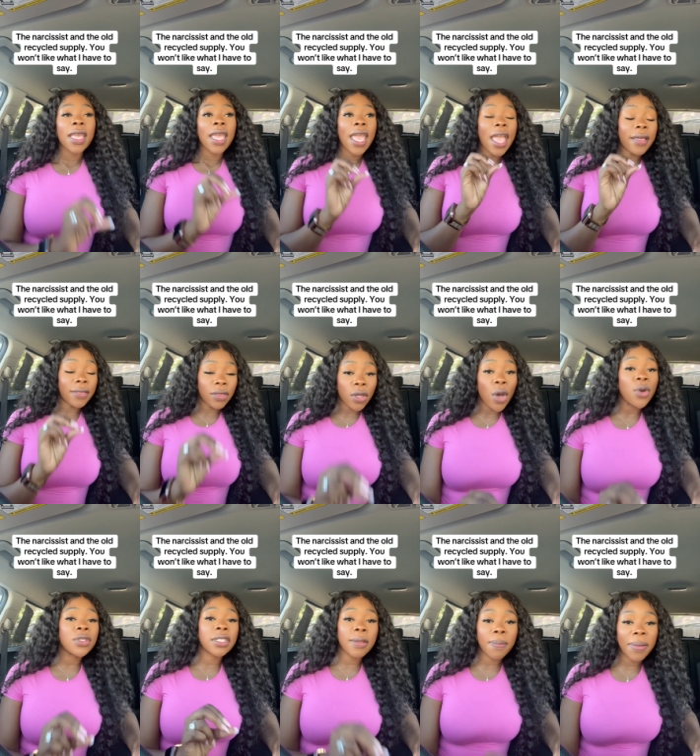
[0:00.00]
And
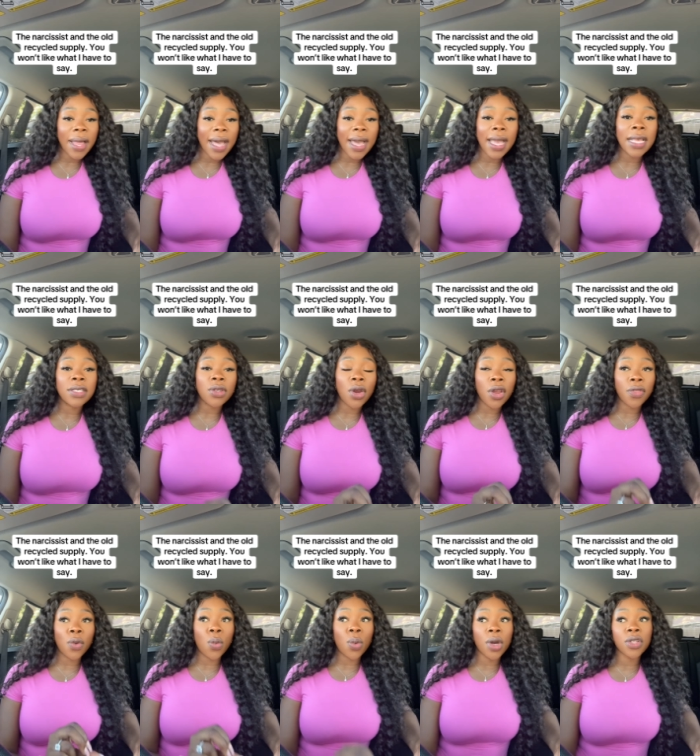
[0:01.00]
those supplies are
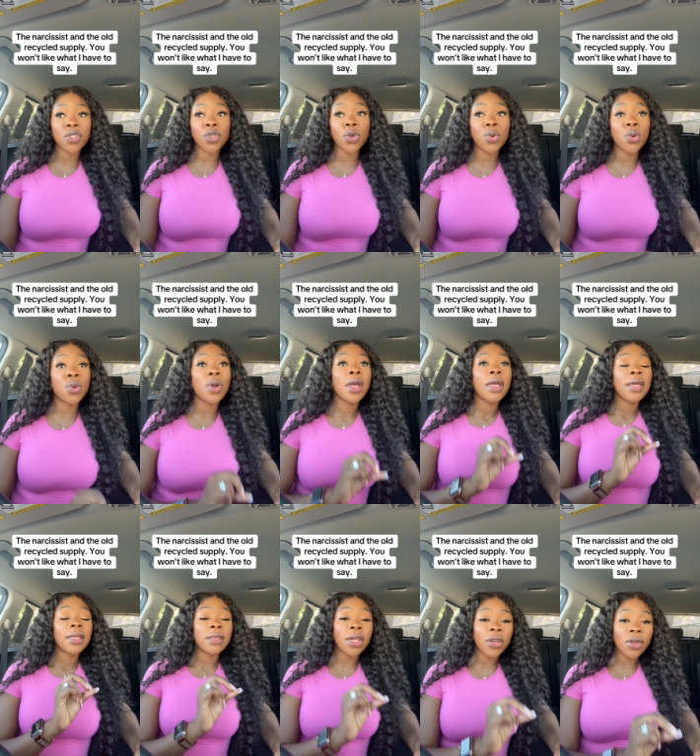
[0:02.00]
the ones who
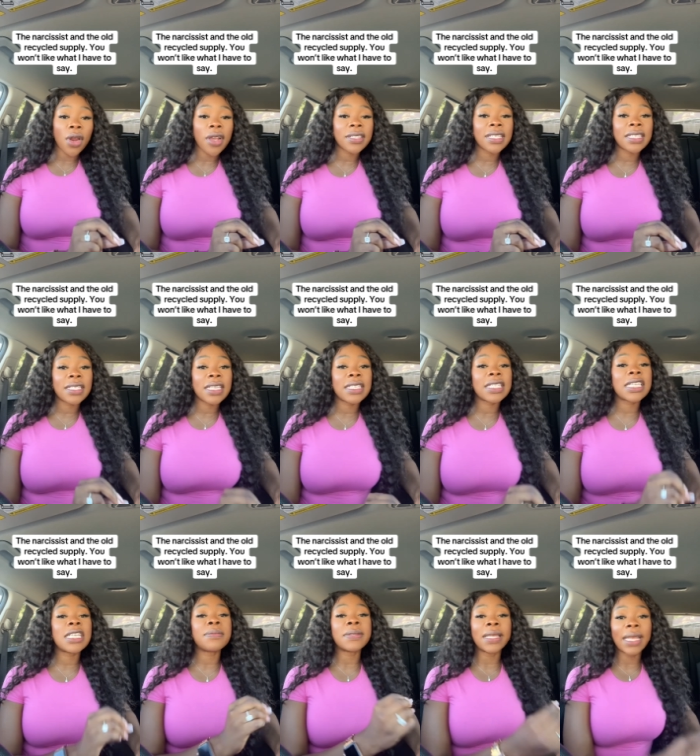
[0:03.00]
the narcissist
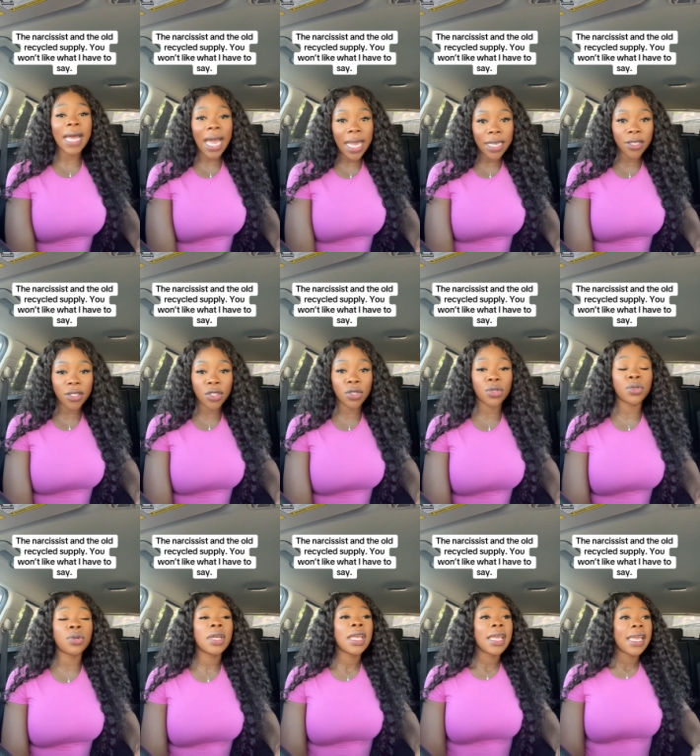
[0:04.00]
keeps lying
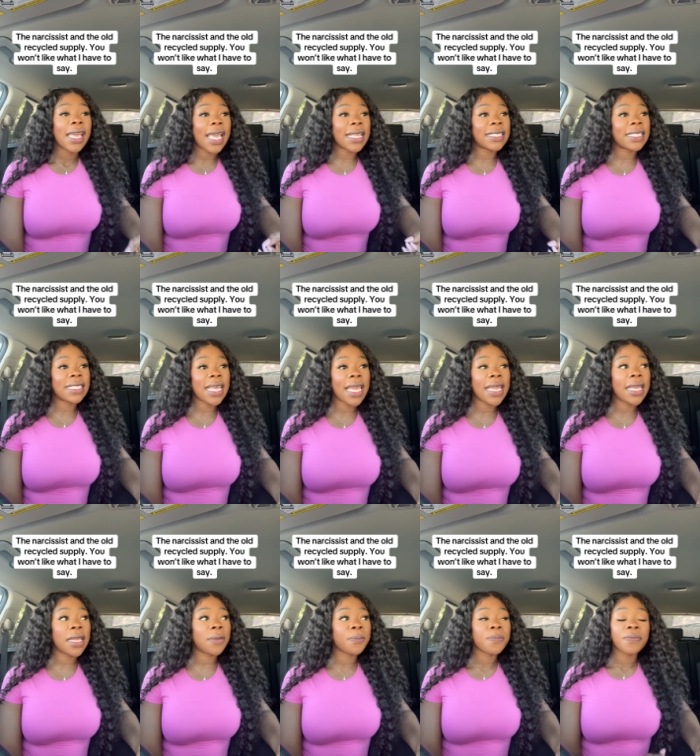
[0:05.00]
to and
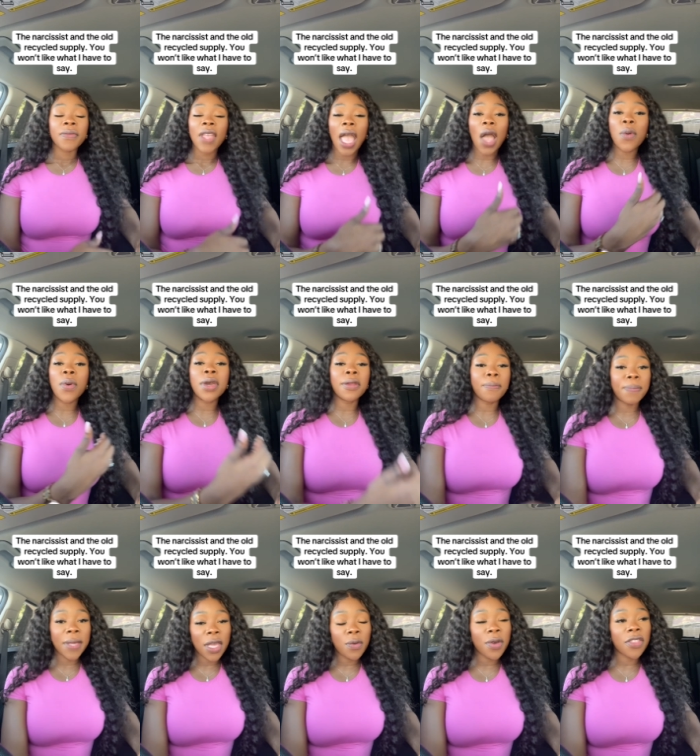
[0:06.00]
saying, I want to
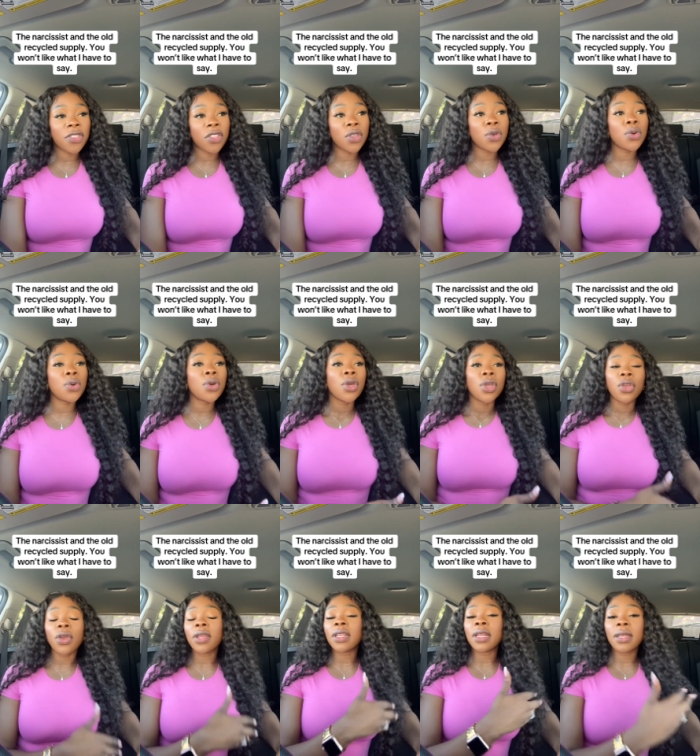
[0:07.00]
be with you.
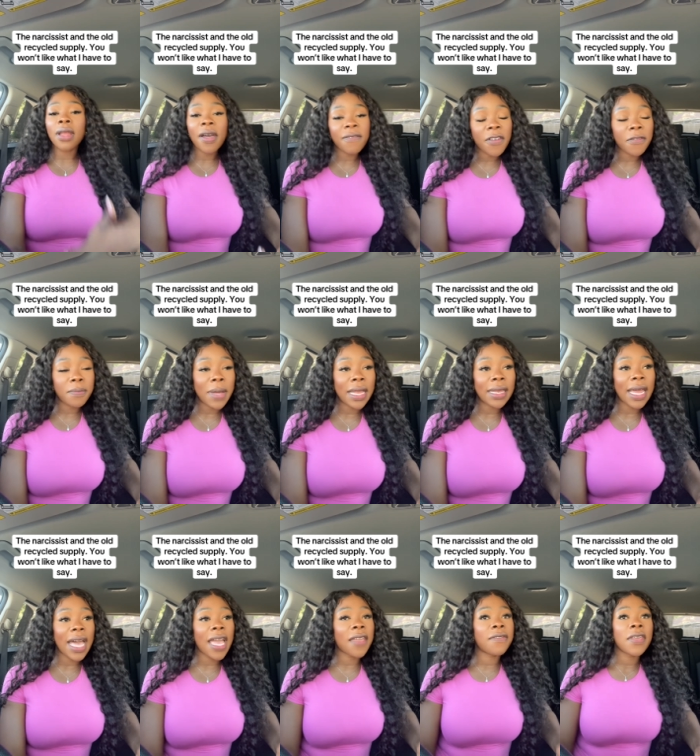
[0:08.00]
You're the love of my
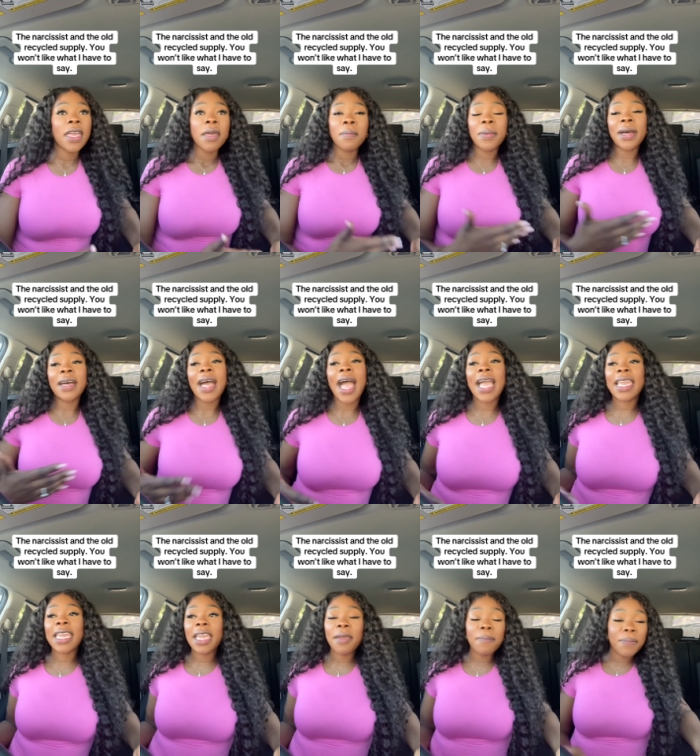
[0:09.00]
life, but I
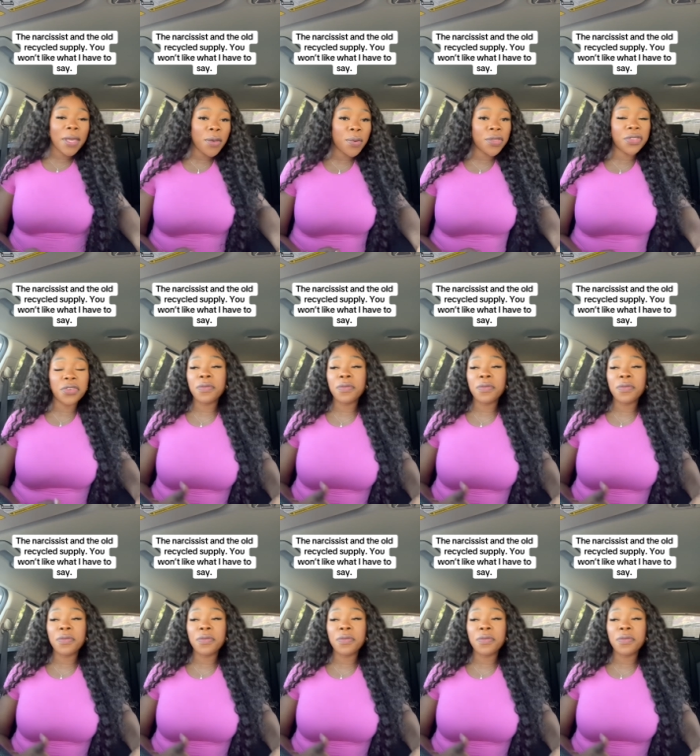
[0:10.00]
can't be with you